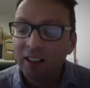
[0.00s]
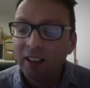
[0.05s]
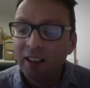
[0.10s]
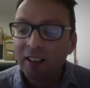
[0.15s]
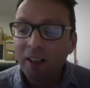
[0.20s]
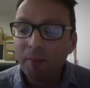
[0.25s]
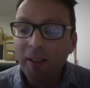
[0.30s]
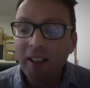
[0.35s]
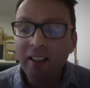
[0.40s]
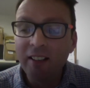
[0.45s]

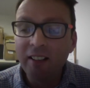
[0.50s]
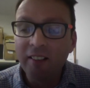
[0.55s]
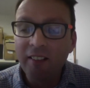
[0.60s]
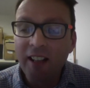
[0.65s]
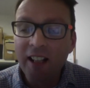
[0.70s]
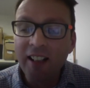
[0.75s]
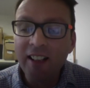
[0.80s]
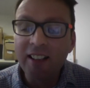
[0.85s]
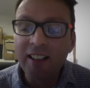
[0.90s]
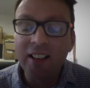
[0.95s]
They've been
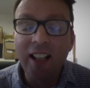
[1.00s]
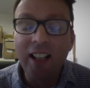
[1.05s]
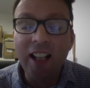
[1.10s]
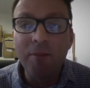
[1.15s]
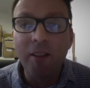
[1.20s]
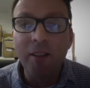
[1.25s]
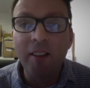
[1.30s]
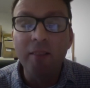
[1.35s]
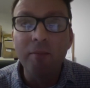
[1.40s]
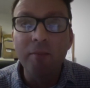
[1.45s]
then enslaved
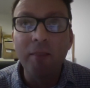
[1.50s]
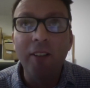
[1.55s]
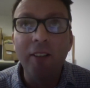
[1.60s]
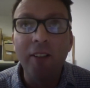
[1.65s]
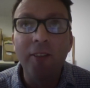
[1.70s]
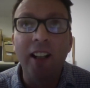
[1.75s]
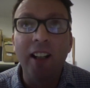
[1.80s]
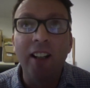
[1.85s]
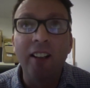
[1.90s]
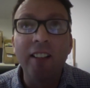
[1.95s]
by the
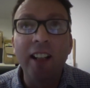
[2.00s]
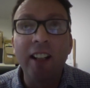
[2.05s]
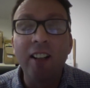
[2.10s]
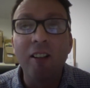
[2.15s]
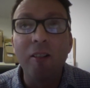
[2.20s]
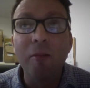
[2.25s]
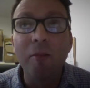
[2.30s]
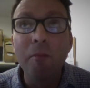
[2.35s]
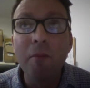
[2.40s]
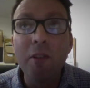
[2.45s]
mafia. They
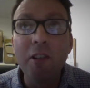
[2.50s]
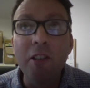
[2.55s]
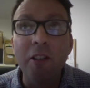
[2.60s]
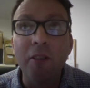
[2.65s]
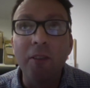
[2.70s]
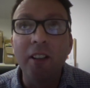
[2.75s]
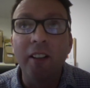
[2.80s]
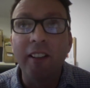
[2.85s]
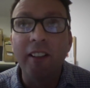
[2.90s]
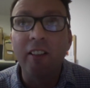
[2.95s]
can't move.
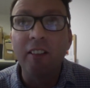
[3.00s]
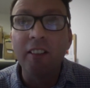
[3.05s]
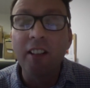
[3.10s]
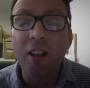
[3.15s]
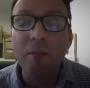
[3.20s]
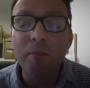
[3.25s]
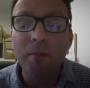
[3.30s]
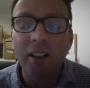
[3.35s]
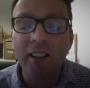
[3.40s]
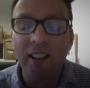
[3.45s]
You know, they've got
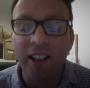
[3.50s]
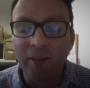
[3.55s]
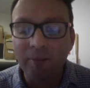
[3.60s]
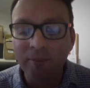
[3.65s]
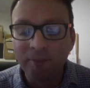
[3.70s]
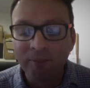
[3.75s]
no money.